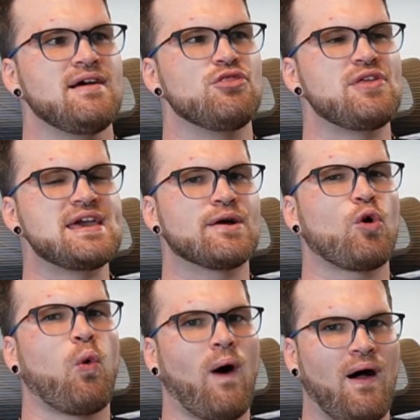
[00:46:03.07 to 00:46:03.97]
the
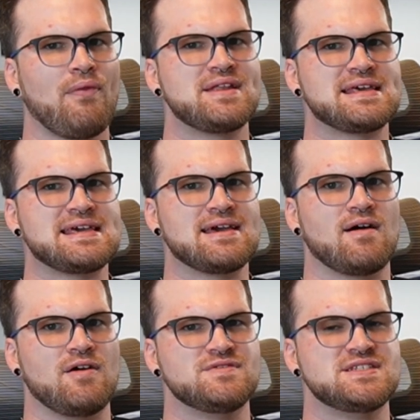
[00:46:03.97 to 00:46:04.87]
quality
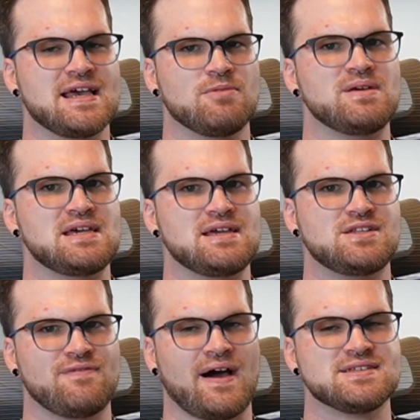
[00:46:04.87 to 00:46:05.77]
of Zigbee
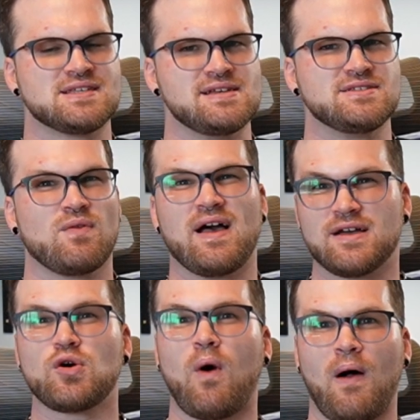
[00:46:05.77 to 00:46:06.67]
devices,
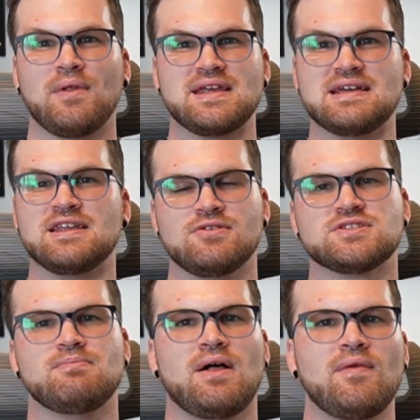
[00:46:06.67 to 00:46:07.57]
like quality and
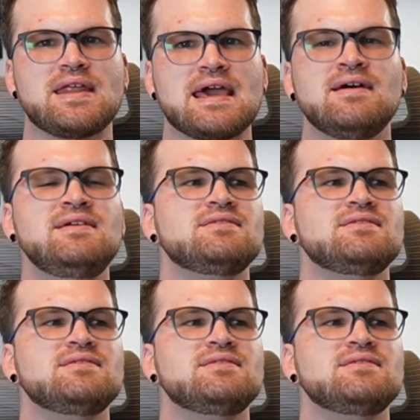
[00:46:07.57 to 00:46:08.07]
usability,